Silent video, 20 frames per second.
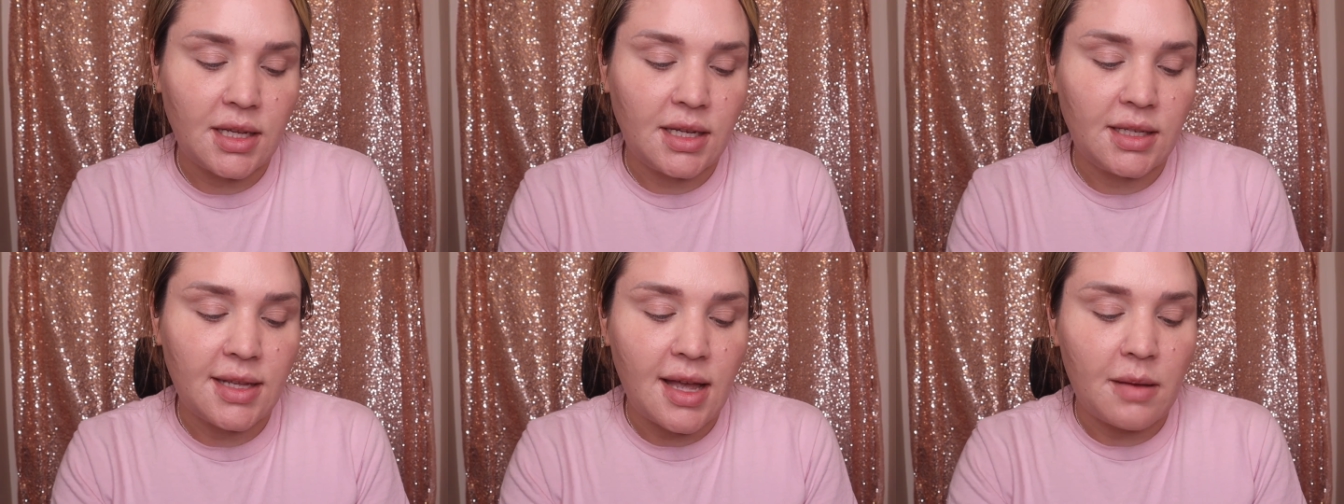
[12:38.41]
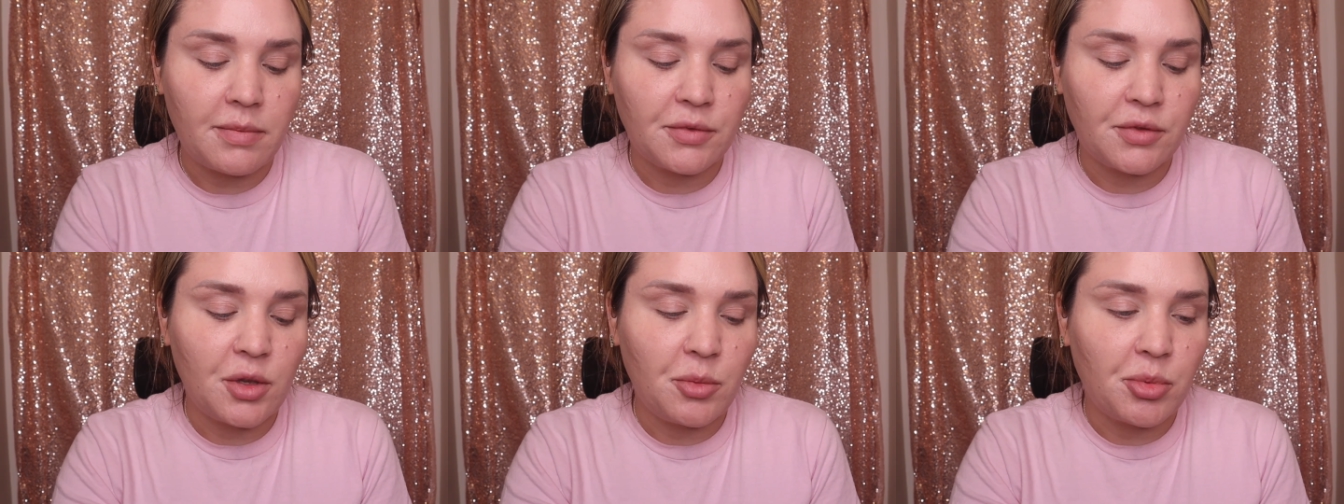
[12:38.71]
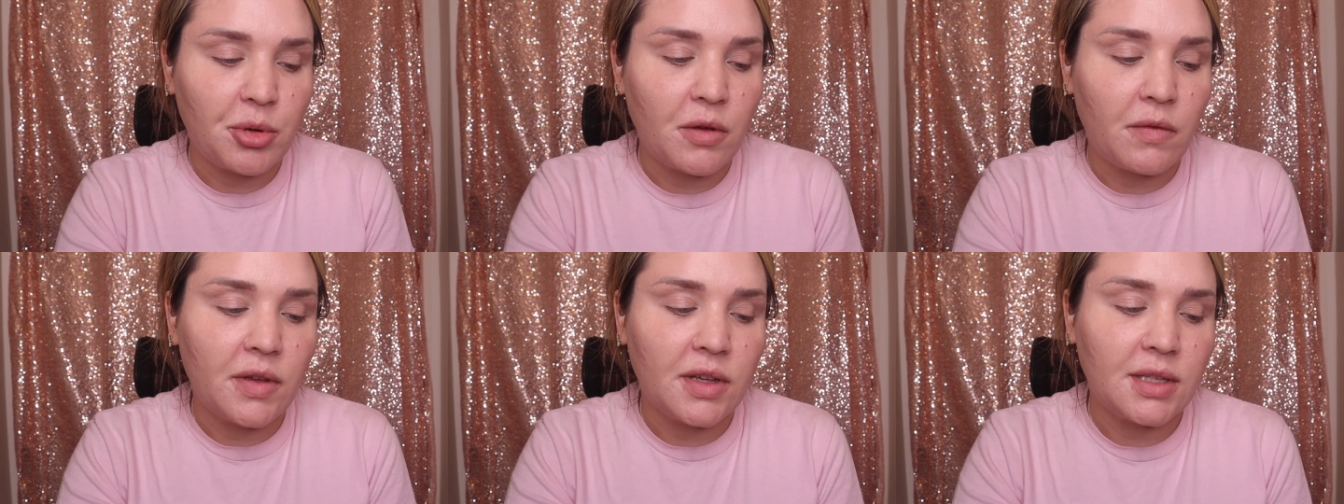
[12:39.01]
It is
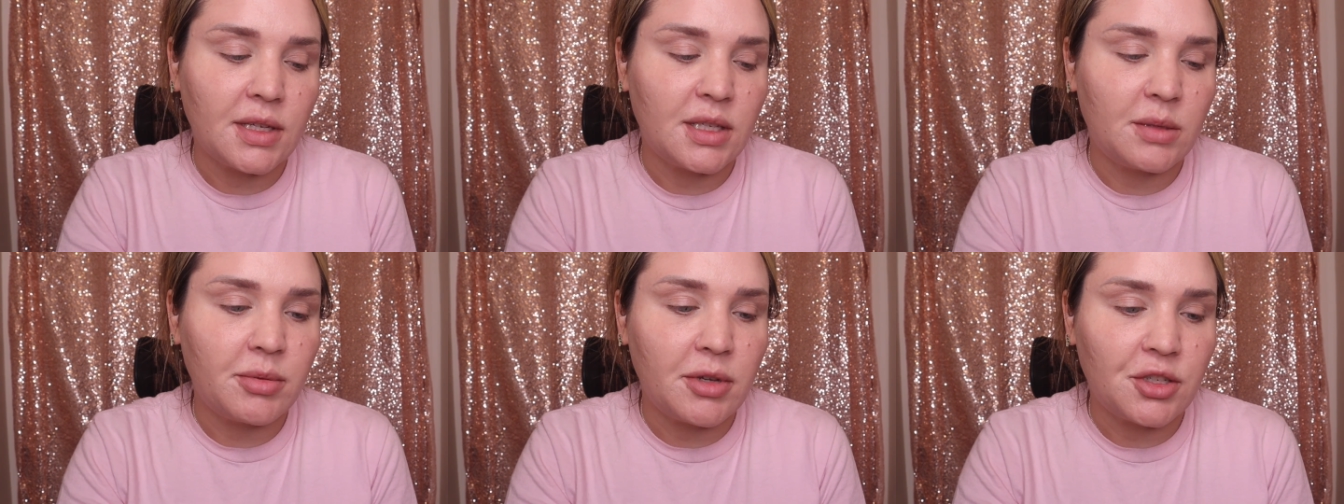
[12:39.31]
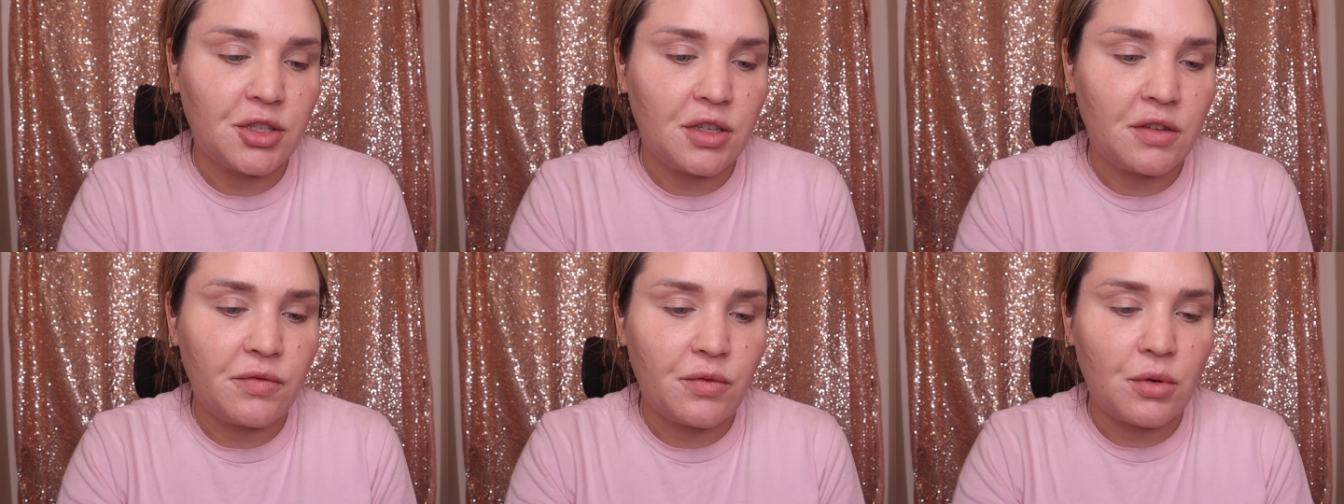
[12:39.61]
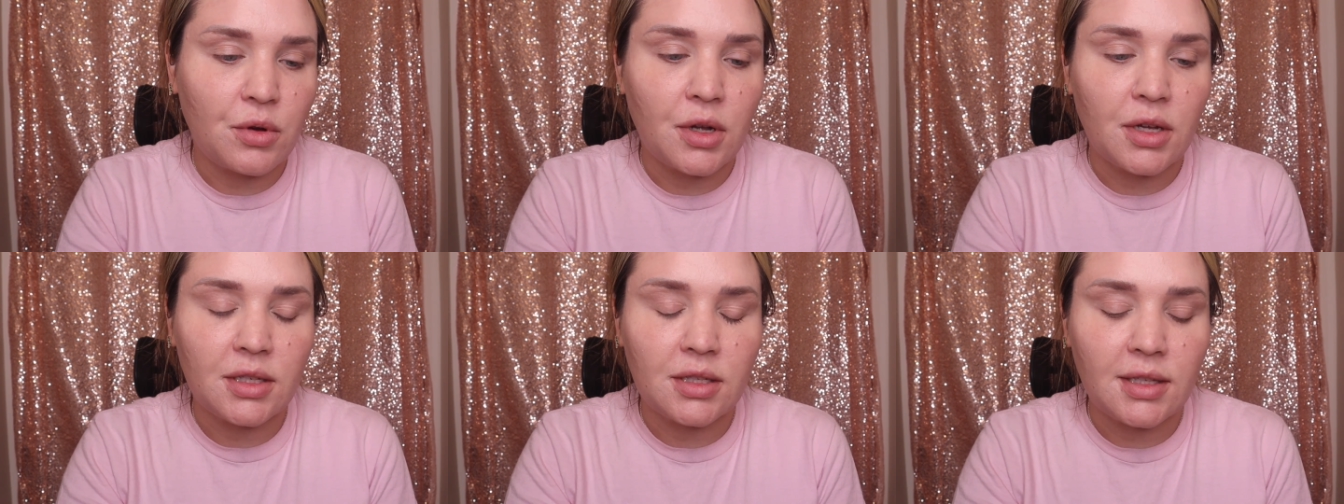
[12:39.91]
absolutely perfect, especially
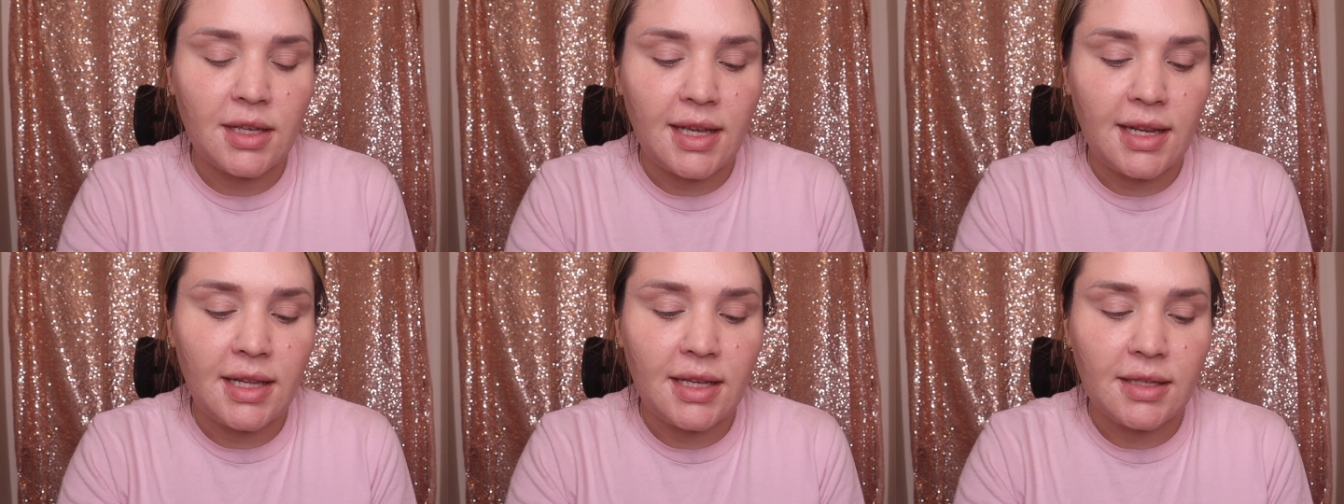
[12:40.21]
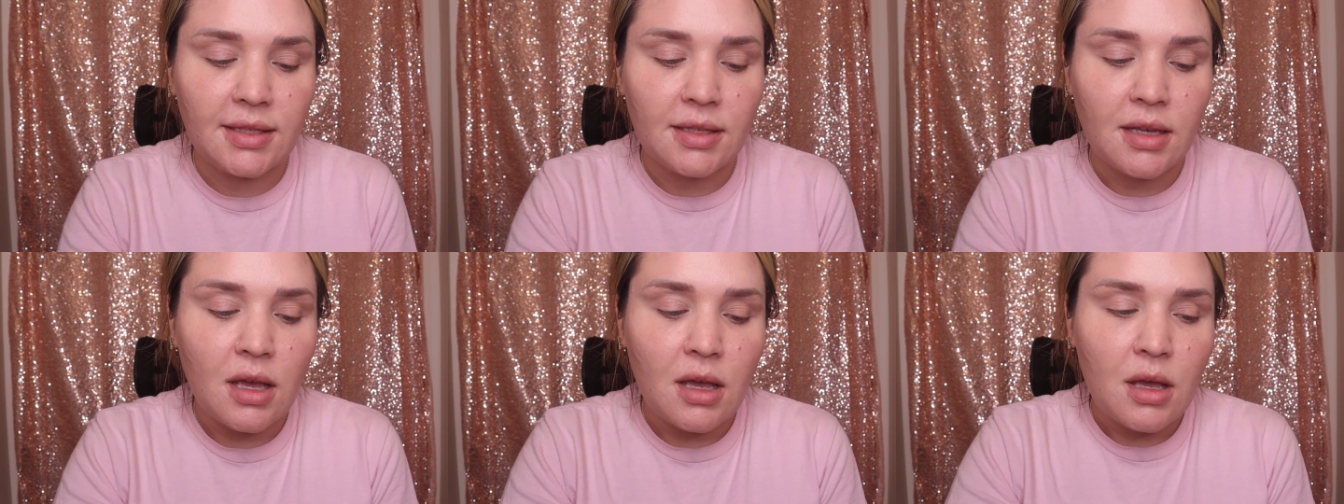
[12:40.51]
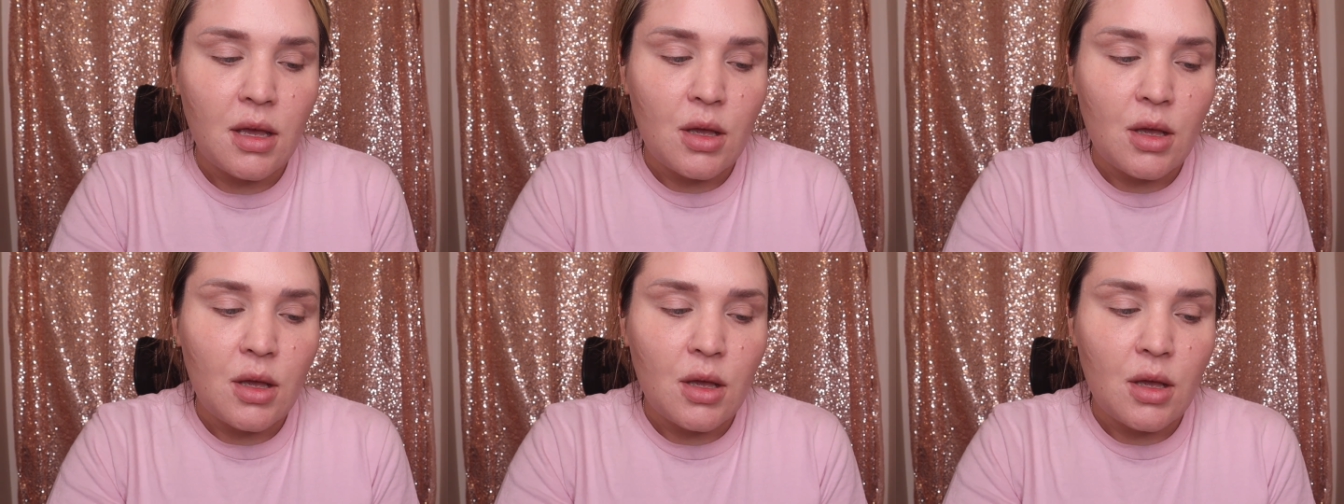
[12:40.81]
for us ladies